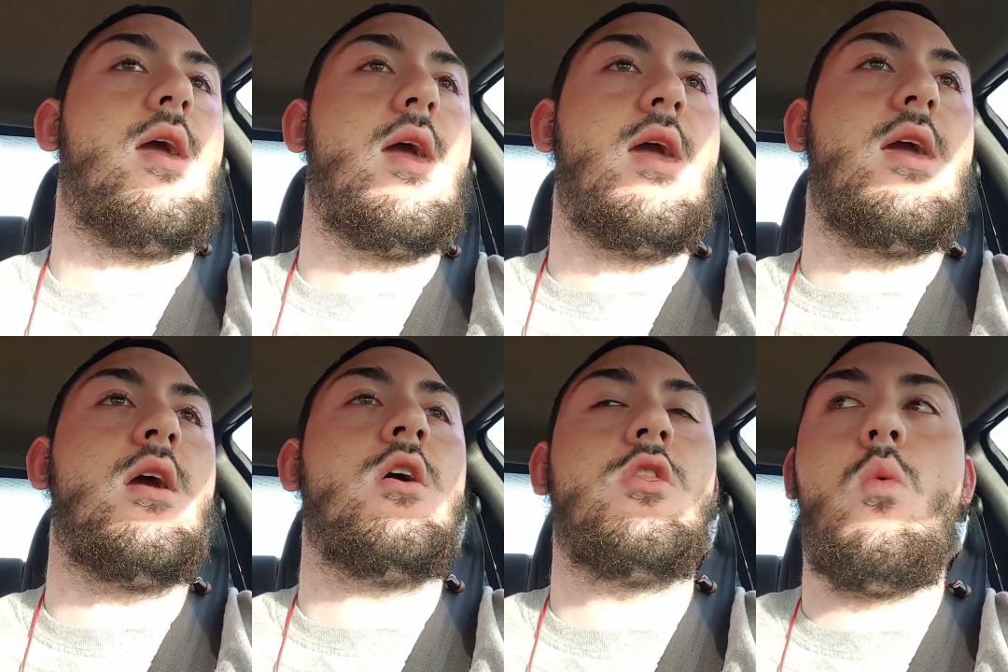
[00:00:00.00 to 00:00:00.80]
A,
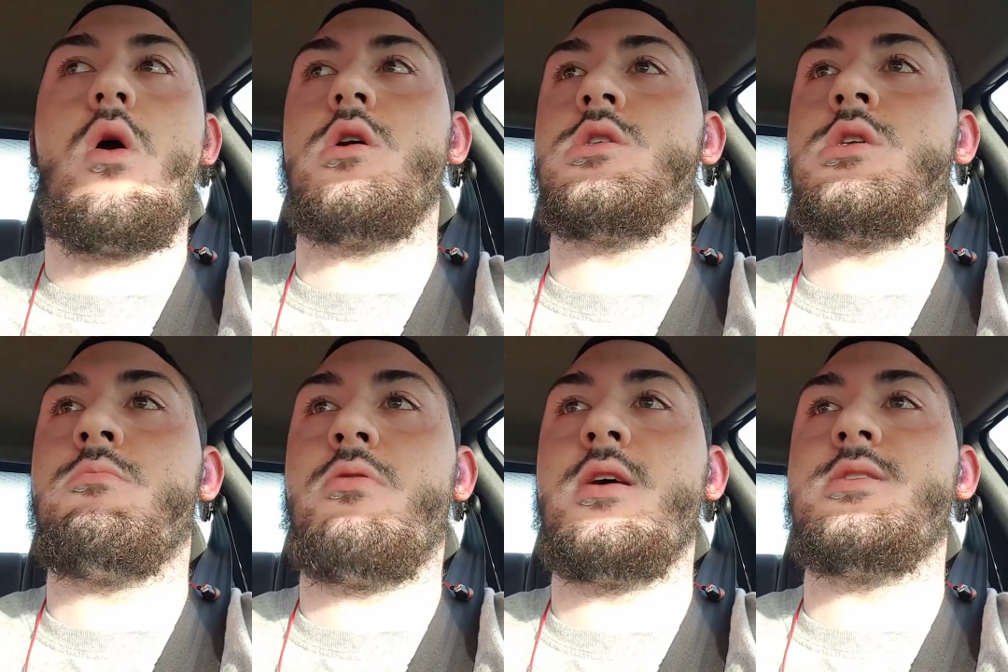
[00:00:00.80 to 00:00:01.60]
the
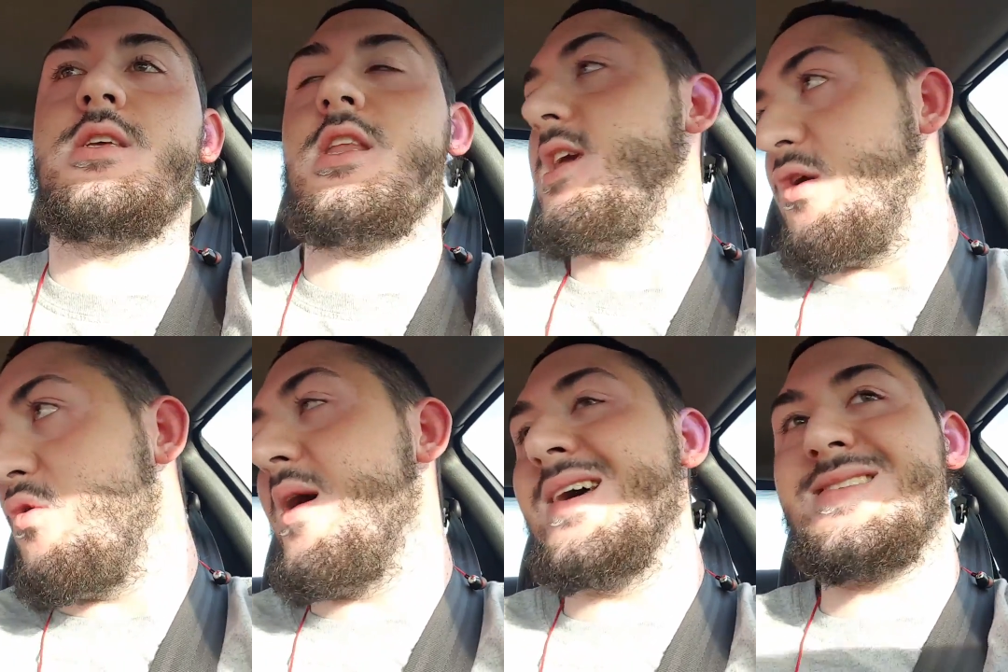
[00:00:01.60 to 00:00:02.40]
worst place in the
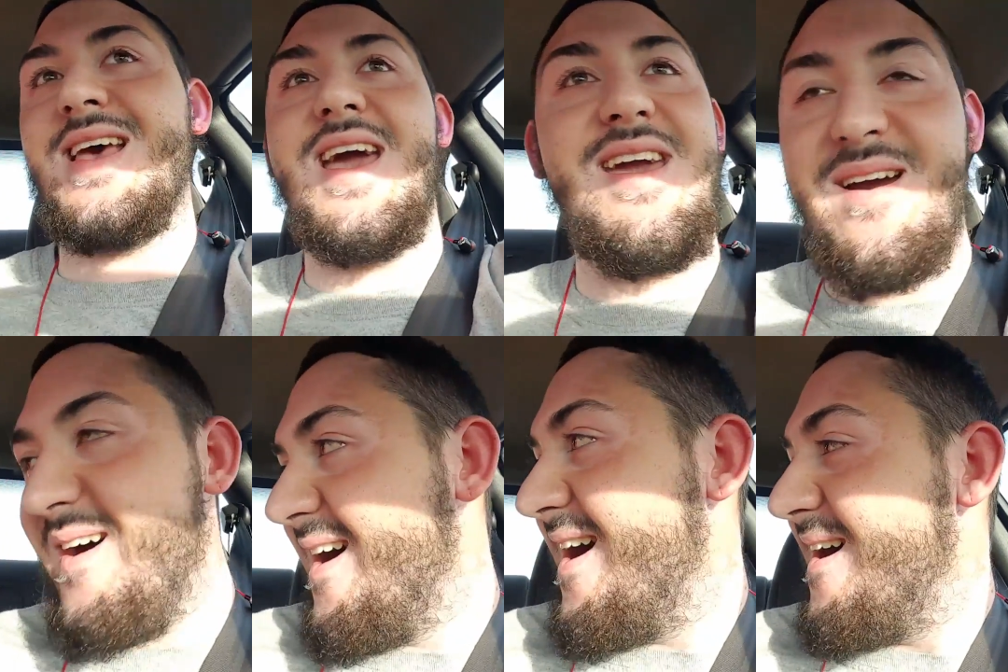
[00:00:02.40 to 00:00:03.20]
USA.
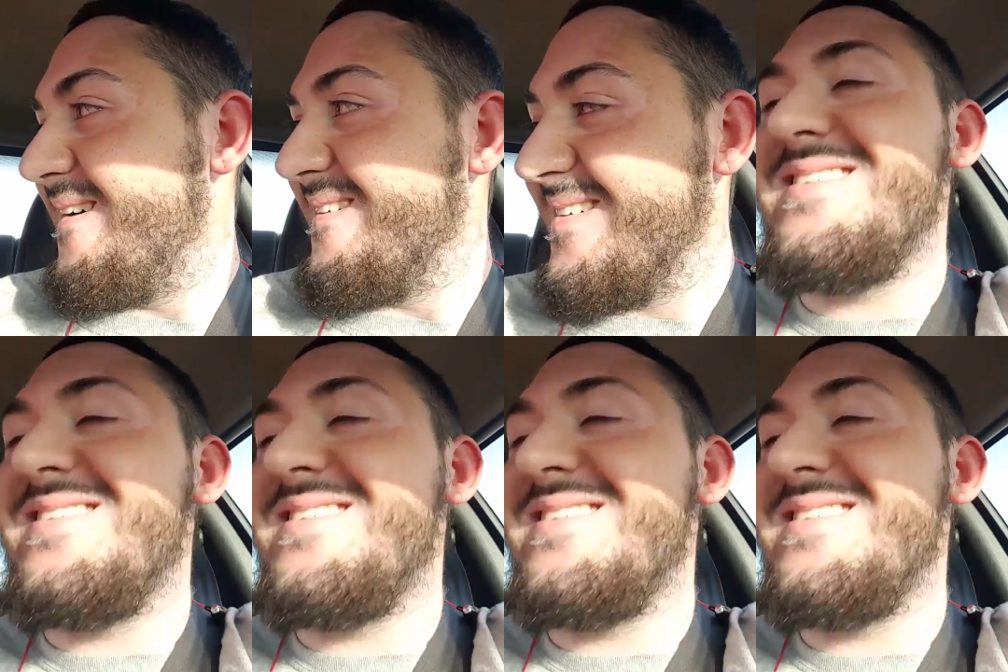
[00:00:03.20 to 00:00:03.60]
Oh!